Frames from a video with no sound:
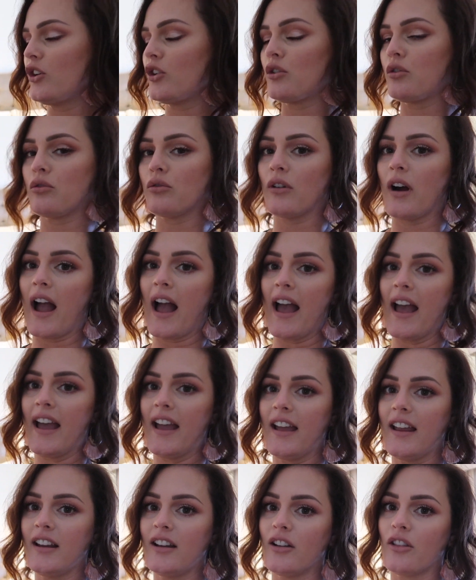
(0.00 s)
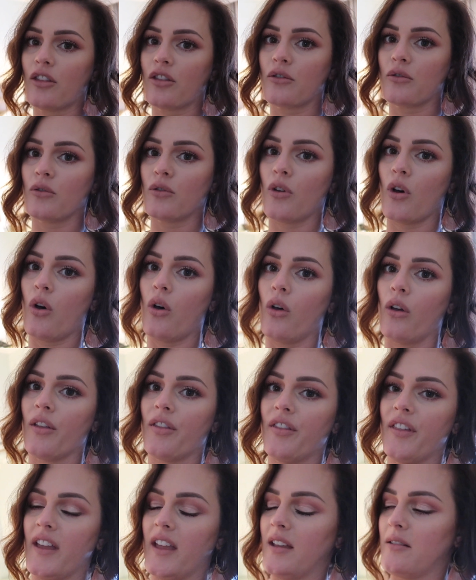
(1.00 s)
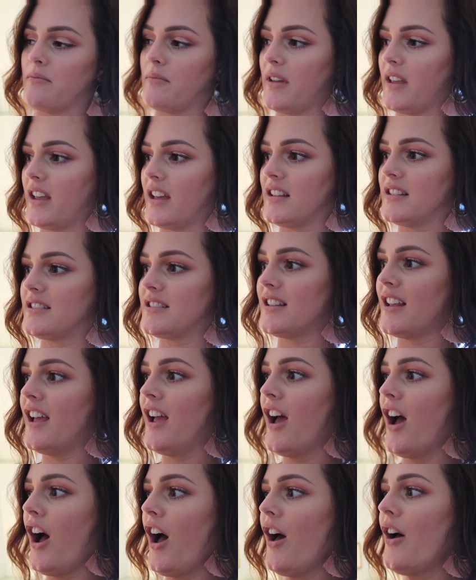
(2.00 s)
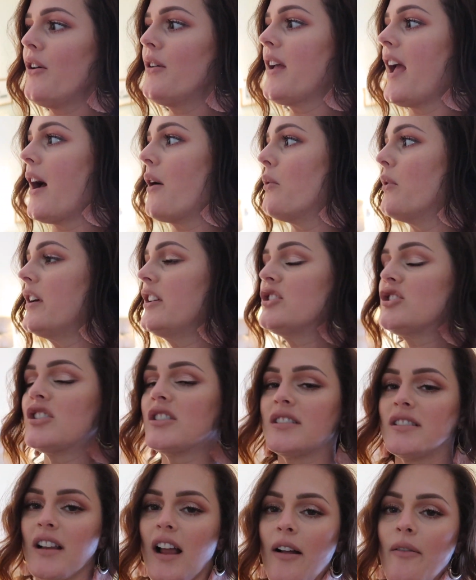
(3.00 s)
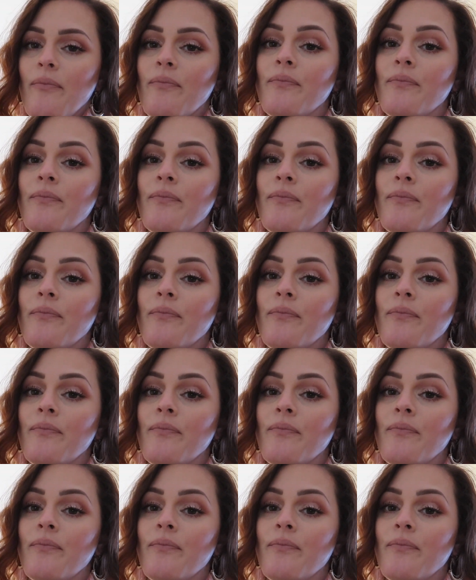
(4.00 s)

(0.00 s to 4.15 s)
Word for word: like cried through the whole thing like every because ten seconds. Oh yeah, well it's just